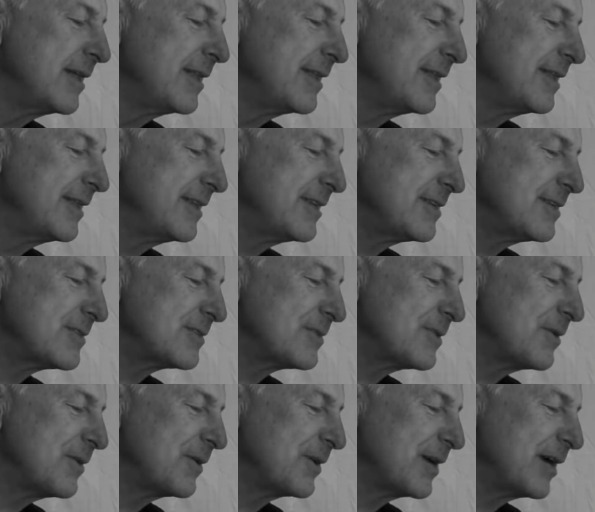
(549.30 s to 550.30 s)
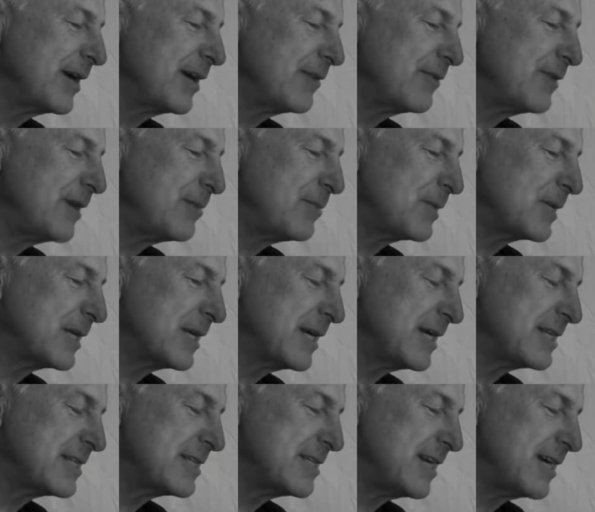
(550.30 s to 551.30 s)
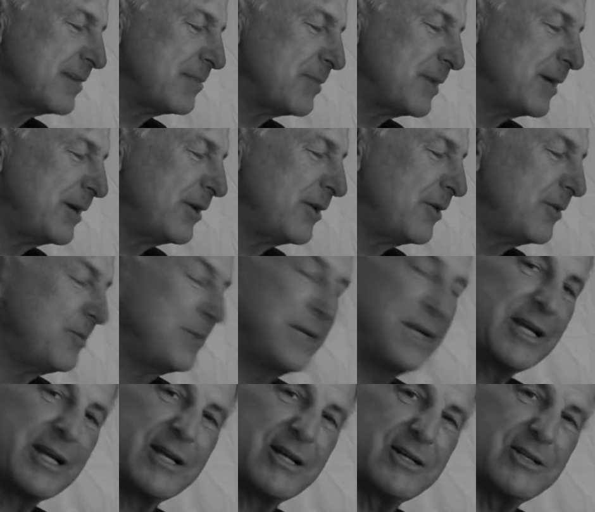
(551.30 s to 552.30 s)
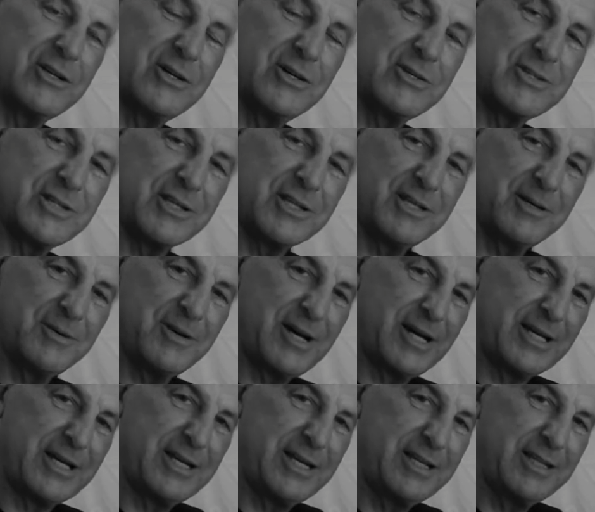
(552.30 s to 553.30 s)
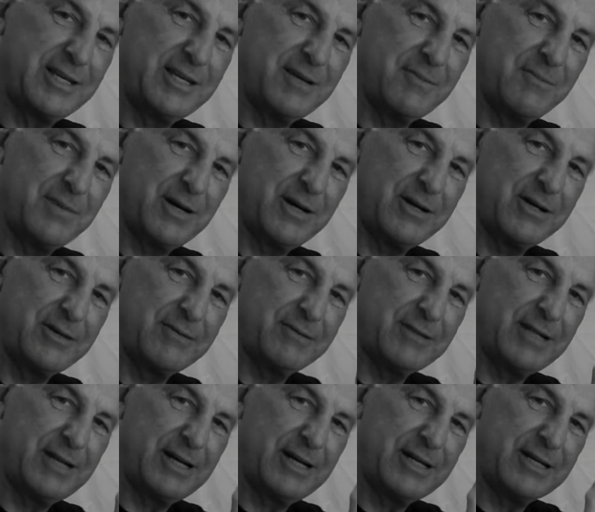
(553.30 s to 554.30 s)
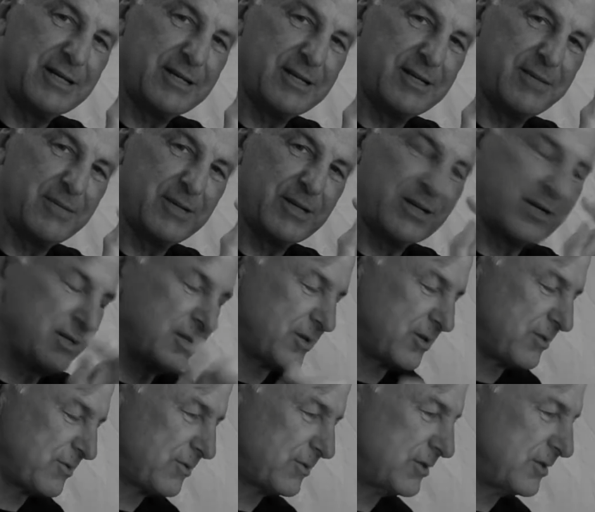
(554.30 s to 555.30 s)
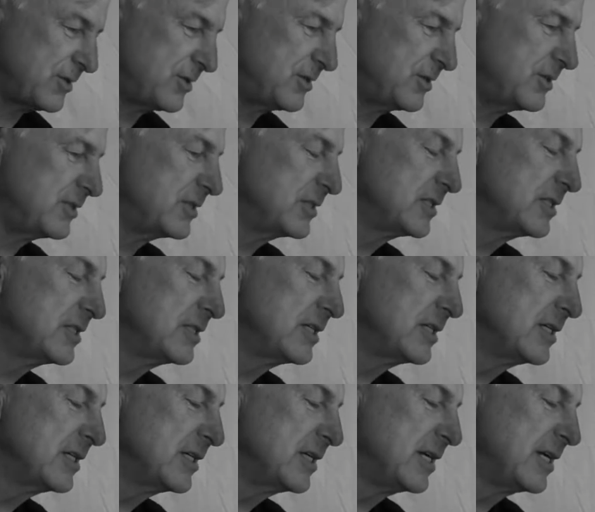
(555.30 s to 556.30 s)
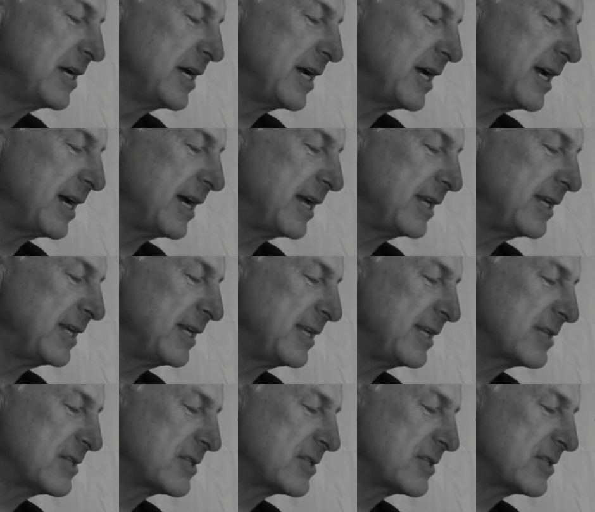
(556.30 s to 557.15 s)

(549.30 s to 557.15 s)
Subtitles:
this kind of replicates that by opening and closing, again, the amount of light coming through, and this